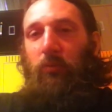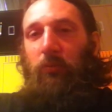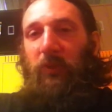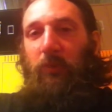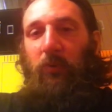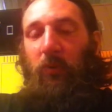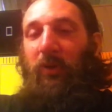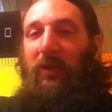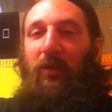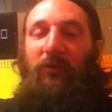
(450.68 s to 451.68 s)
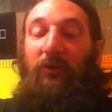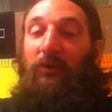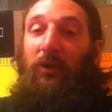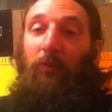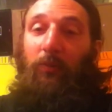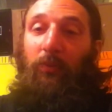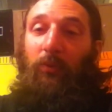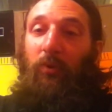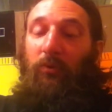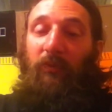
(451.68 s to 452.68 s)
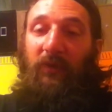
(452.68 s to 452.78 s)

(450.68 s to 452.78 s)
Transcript: people are allowed to dump all of